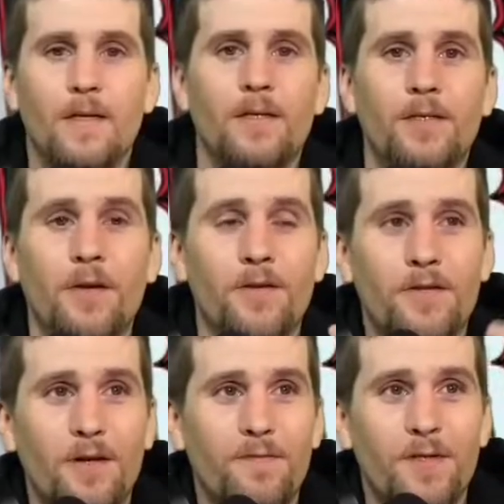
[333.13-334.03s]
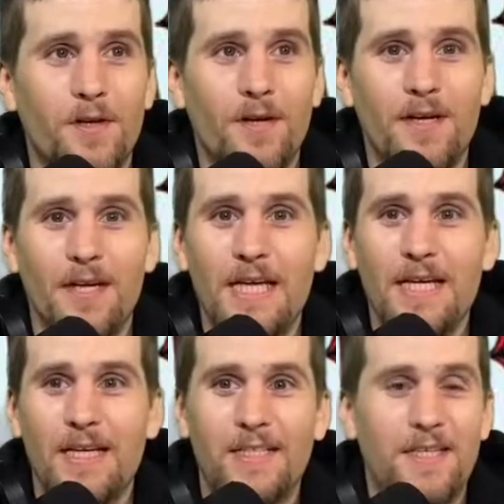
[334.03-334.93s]
So the surfers are in a
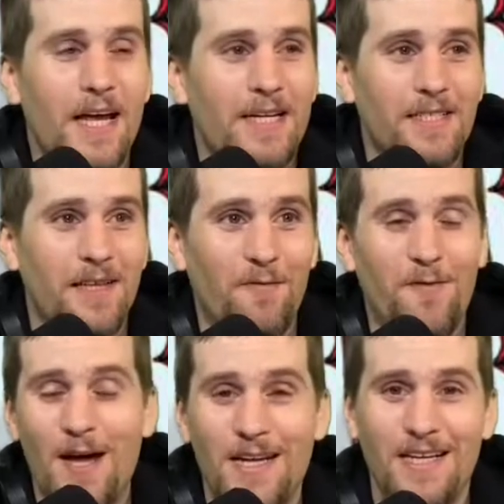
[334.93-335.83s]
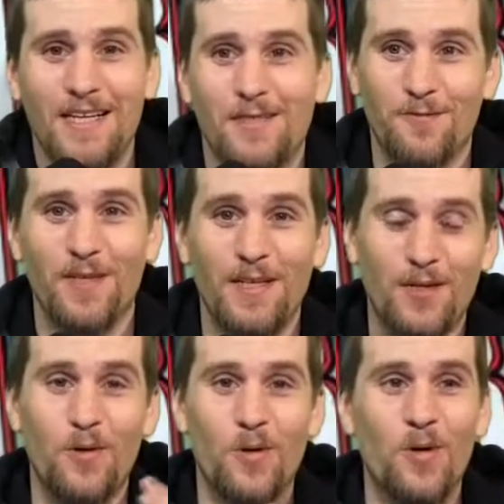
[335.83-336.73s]
heated exchange and they're fighting and it's really
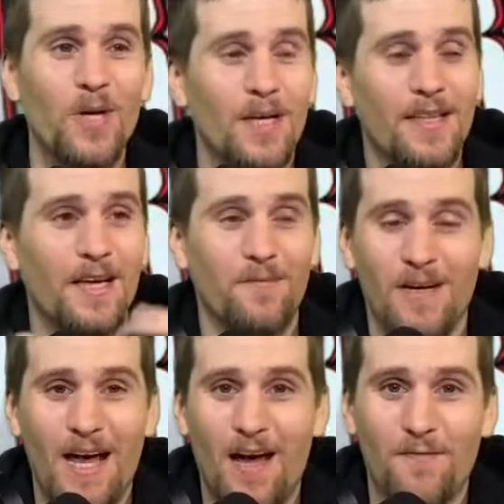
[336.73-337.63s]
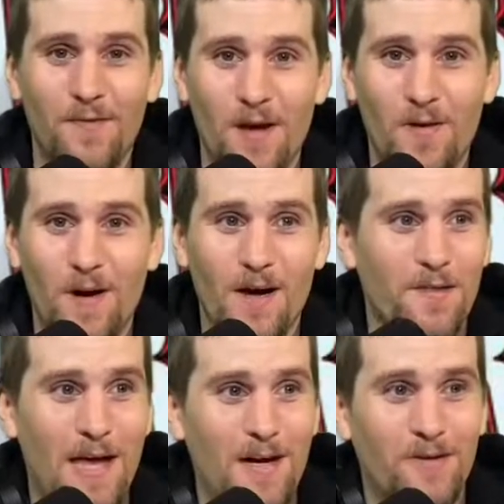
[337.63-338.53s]
cool. Then when out of nowhere
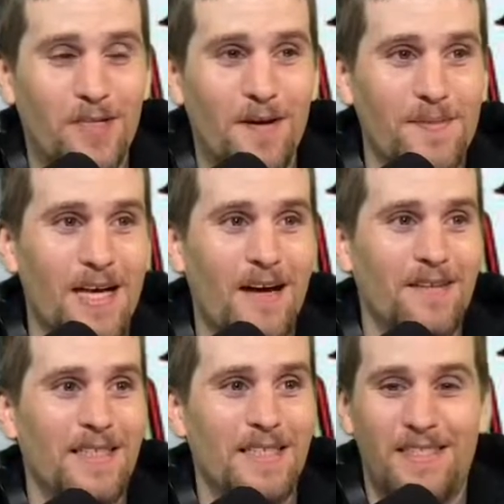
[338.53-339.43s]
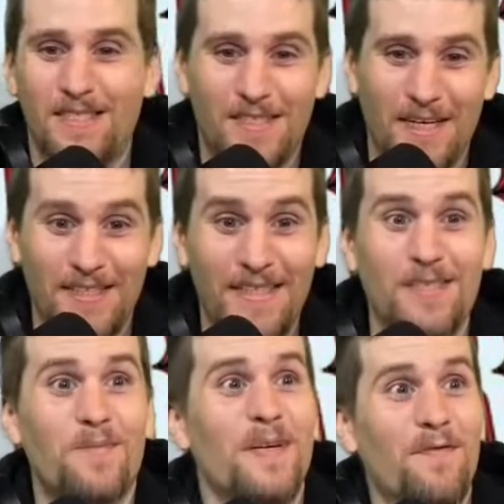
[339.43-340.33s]
Thanos comes out and he's just like, this
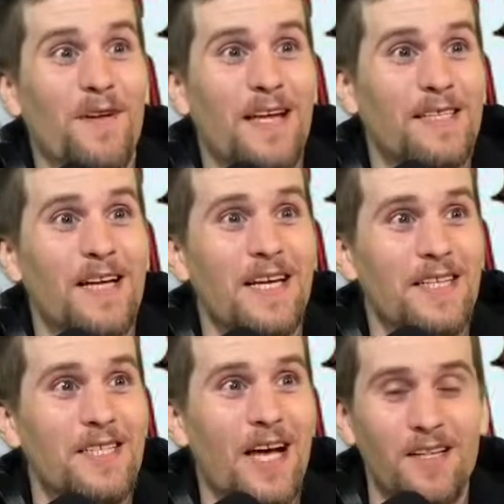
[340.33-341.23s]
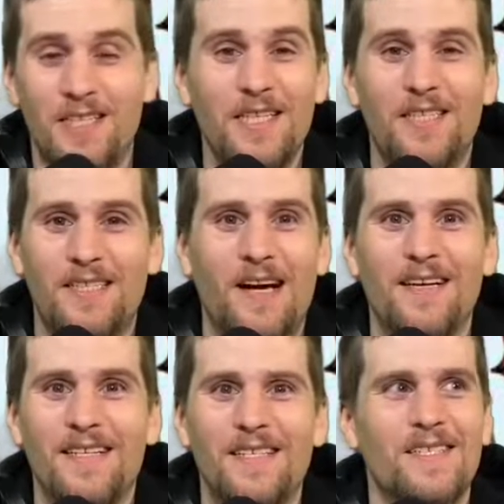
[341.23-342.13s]
will be a fascinating challenge. He's
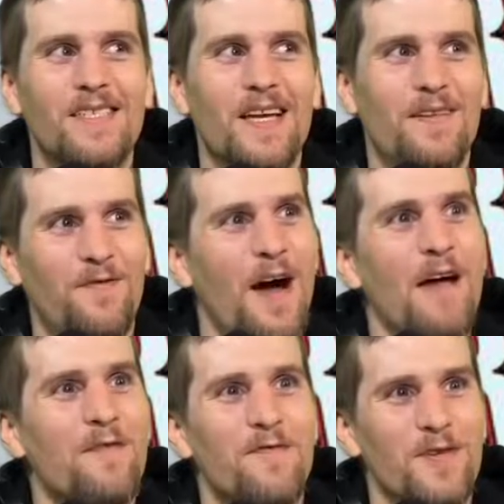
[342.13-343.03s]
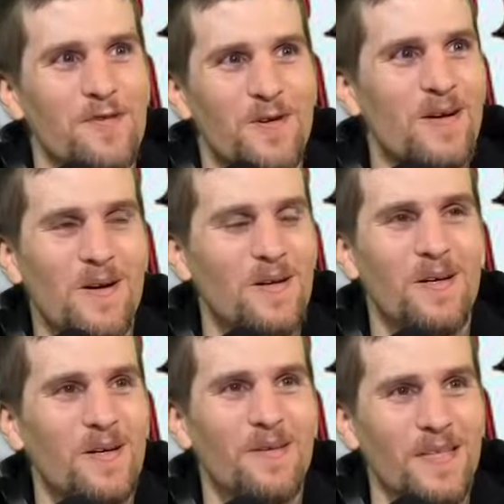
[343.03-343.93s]
stunned. He's just like, 5 of you.
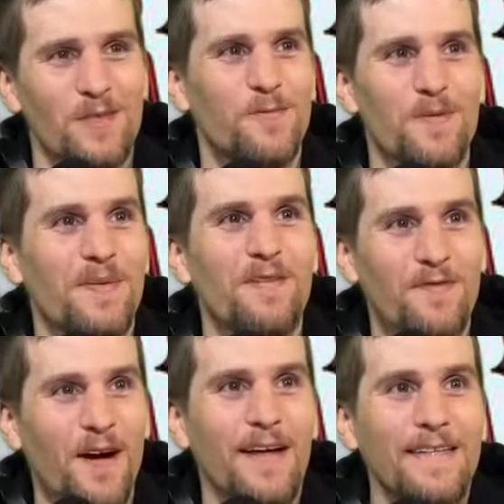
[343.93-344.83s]
Oh, this would be fun.